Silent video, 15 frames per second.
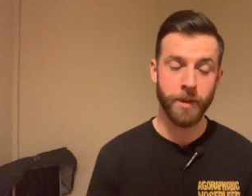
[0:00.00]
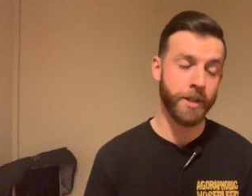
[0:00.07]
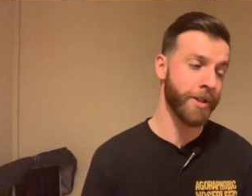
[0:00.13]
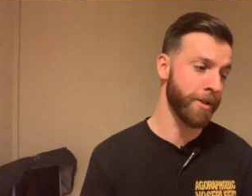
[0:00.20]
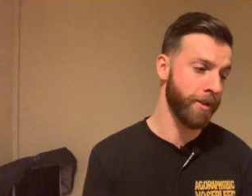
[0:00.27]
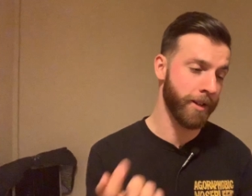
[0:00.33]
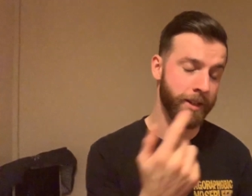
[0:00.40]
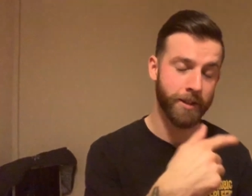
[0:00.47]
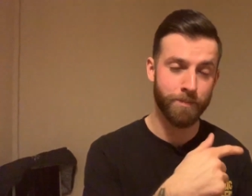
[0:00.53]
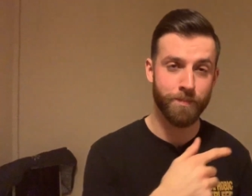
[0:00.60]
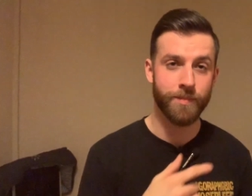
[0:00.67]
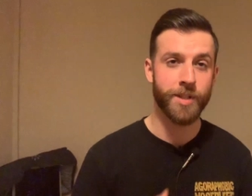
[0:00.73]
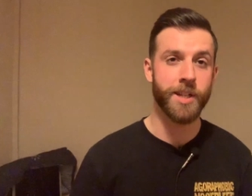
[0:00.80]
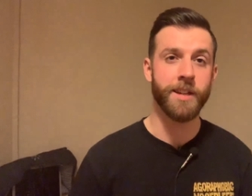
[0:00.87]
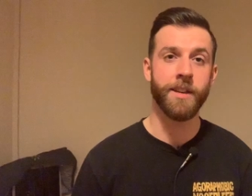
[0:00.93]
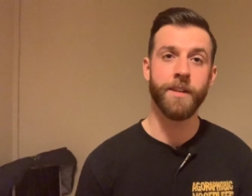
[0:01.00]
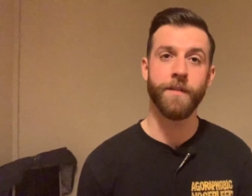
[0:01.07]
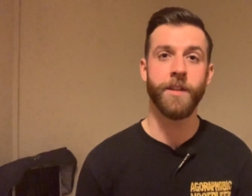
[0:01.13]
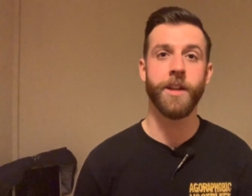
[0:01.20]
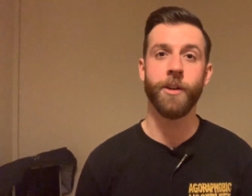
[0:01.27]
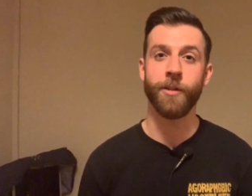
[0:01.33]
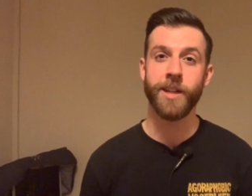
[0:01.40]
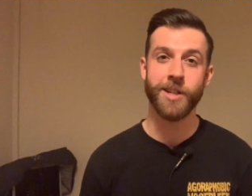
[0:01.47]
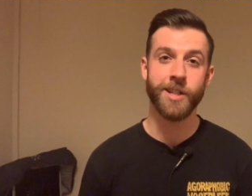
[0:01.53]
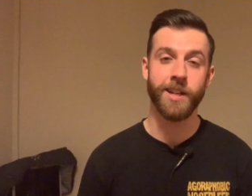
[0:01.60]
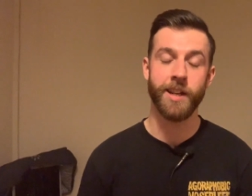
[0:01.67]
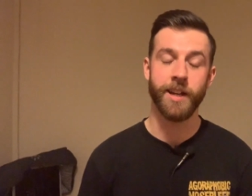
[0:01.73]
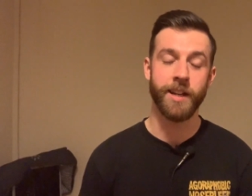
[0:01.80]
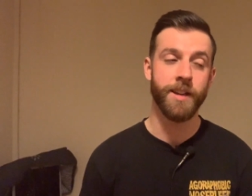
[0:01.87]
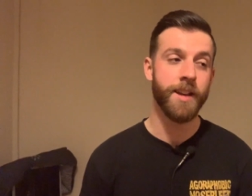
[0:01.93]
Just like I said in the video
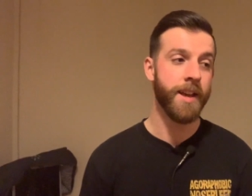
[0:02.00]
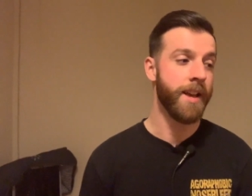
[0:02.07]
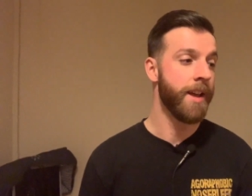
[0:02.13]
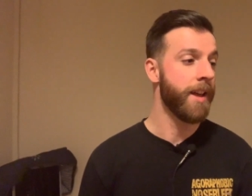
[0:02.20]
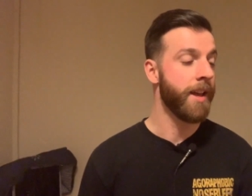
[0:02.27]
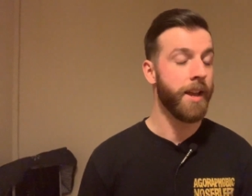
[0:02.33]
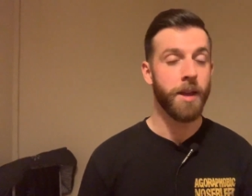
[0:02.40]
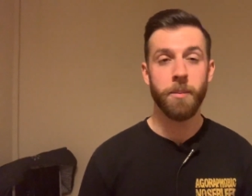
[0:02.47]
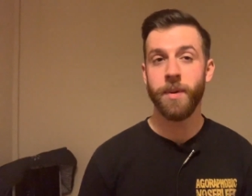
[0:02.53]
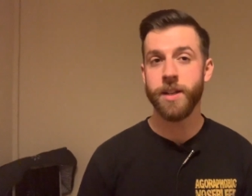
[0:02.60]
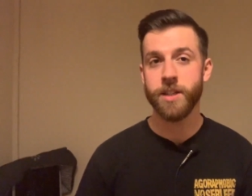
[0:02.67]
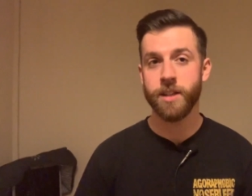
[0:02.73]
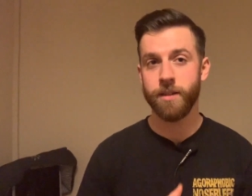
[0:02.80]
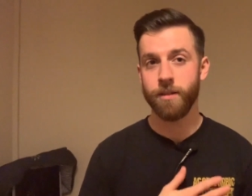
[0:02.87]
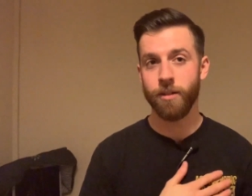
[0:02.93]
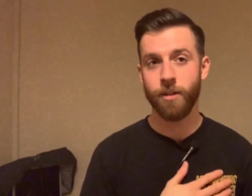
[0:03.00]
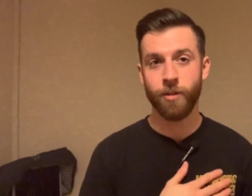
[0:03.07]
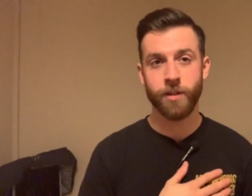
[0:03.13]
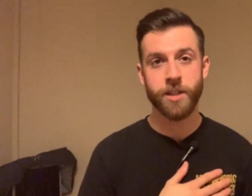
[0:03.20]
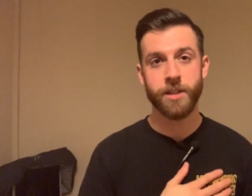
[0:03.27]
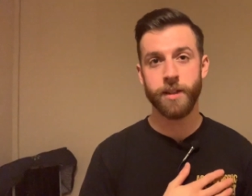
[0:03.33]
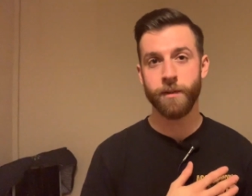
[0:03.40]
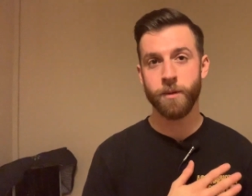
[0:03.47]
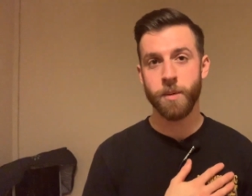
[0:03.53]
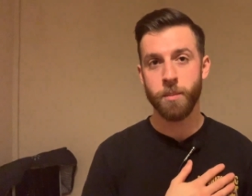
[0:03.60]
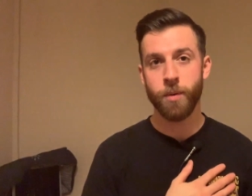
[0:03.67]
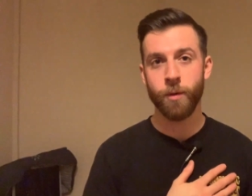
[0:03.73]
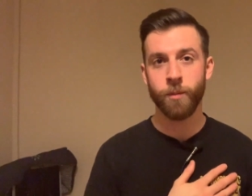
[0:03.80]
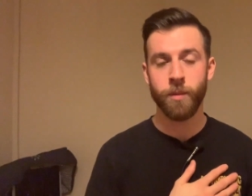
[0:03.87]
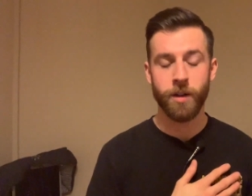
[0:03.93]
yesterday, it means that, like, honestly, from the
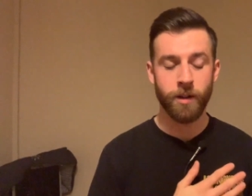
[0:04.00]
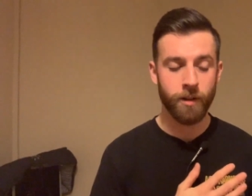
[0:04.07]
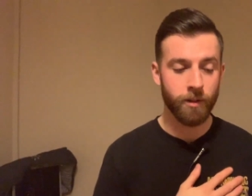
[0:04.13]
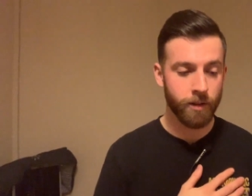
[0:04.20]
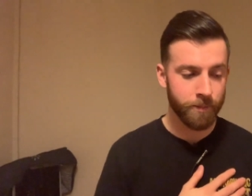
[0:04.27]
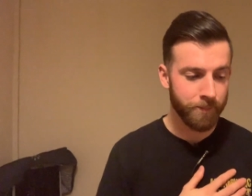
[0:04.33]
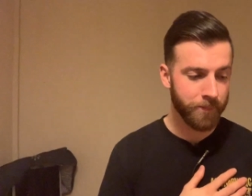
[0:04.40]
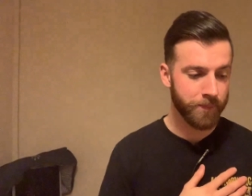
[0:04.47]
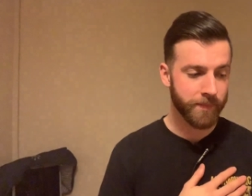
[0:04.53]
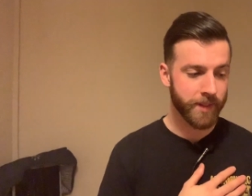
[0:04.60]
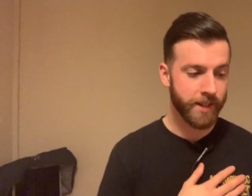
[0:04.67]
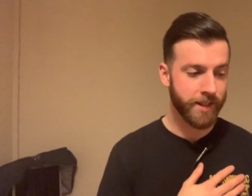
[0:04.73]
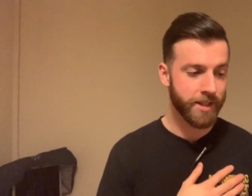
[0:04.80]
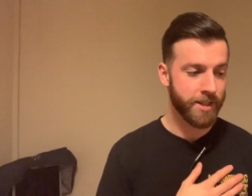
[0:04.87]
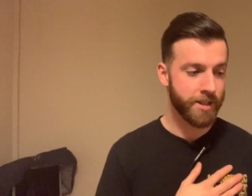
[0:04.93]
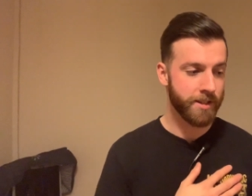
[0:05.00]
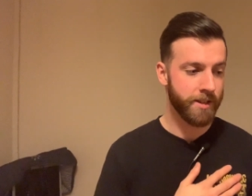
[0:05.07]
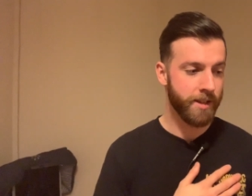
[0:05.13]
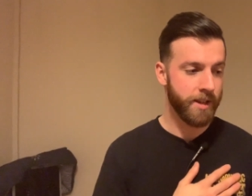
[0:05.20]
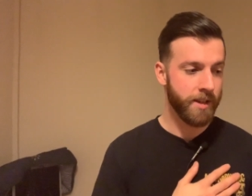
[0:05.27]
bottom of my heart, it's